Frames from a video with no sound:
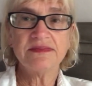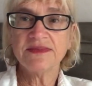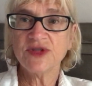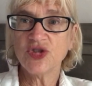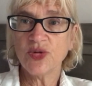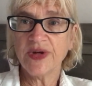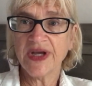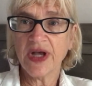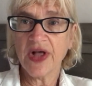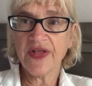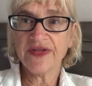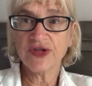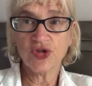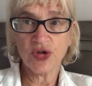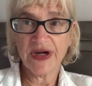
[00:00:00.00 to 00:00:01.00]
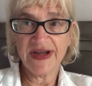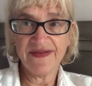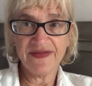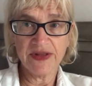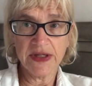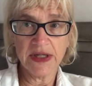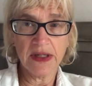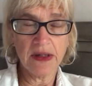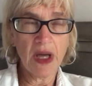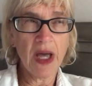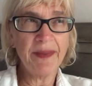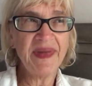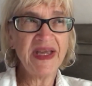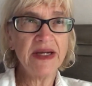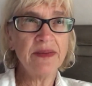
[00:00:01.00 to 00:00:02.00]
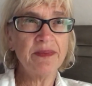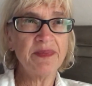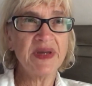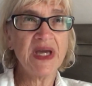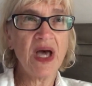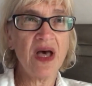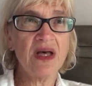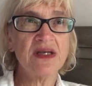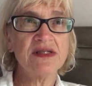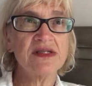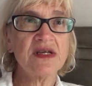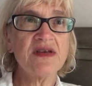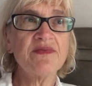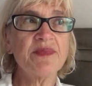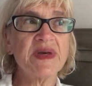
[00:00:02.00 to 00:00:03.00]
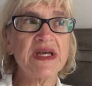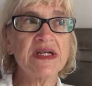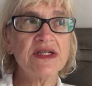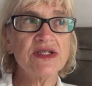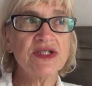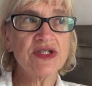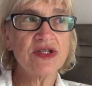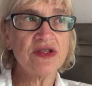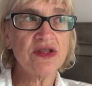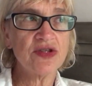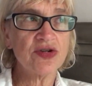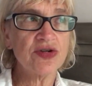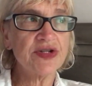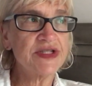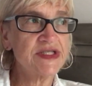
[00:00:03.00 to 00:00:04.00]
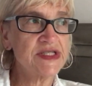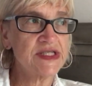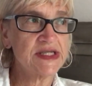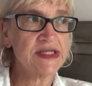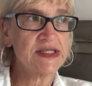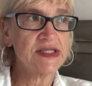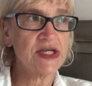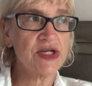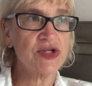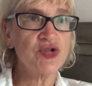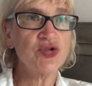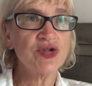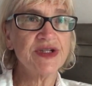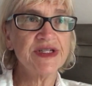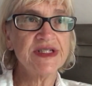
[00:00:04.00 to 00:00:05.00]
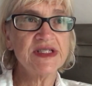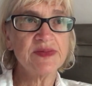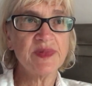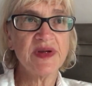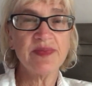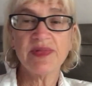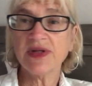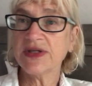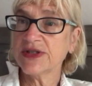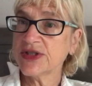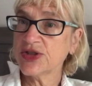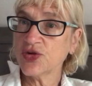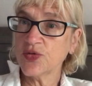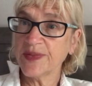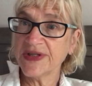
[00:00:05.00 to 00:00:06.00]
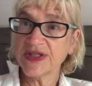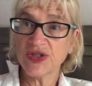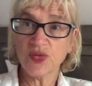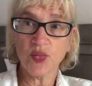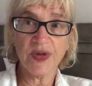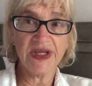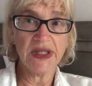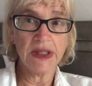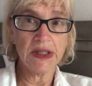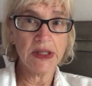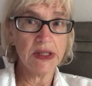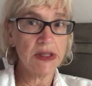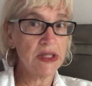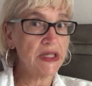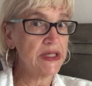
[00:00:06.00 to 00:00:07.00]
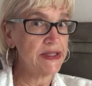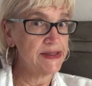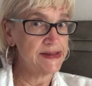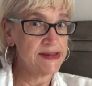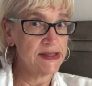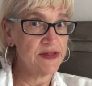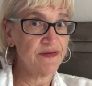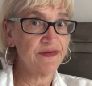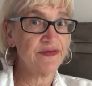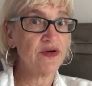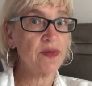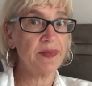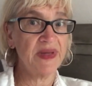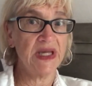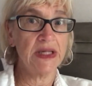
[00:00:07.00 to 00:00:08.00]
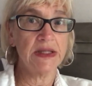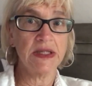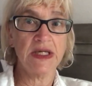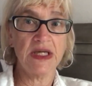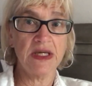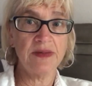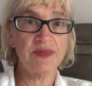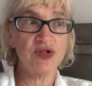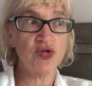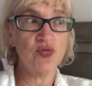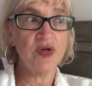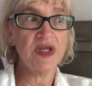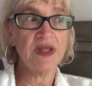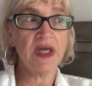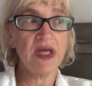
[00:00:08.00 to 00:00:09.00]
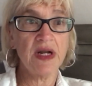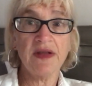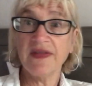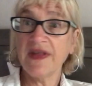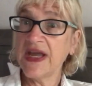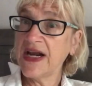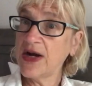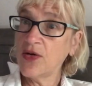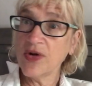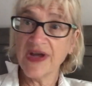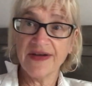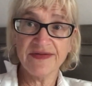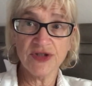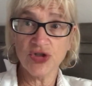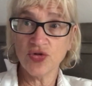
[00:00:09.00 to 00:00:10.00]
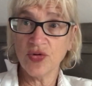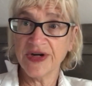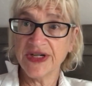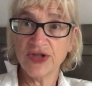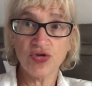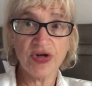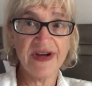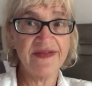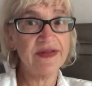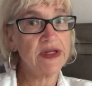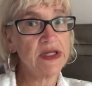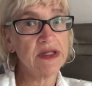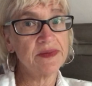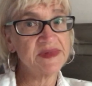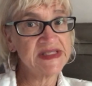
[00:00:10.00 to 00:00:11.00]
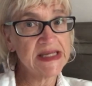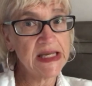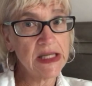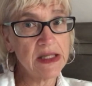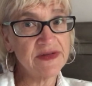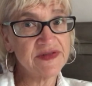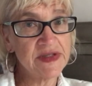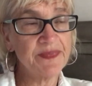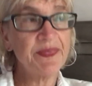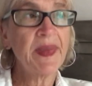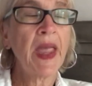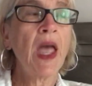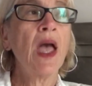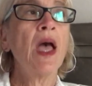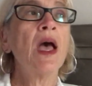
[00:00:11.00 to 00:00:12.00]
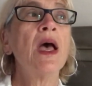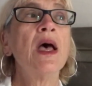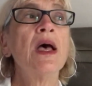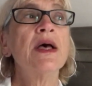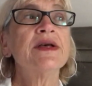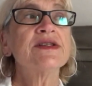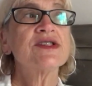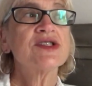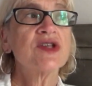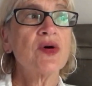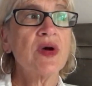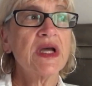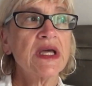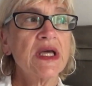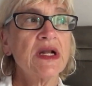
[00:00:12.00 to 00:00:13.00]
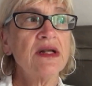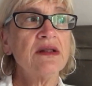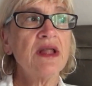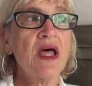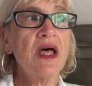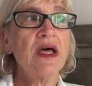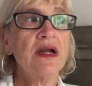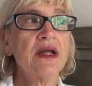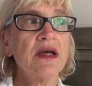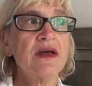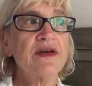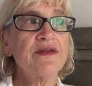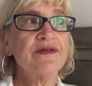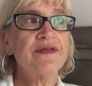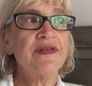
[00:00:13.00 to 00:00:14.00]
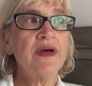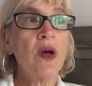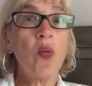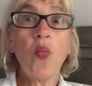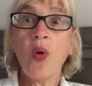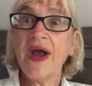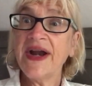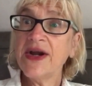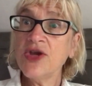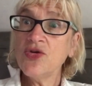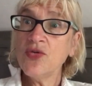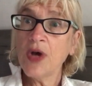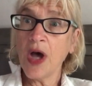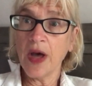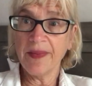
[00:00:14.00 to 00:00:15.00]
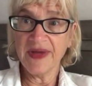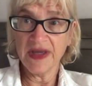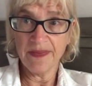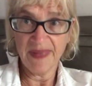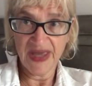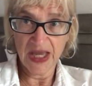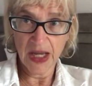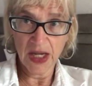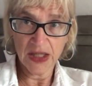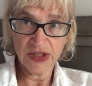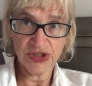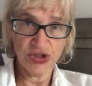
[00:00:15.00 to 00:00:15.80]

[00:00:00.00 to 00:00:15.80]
doing all the traveling. I mean, because I've been to 36 countries, people assume it's really easy for me to keep doing that and they don't have to do any traveling themselves. So I get a lot of, when are you coming back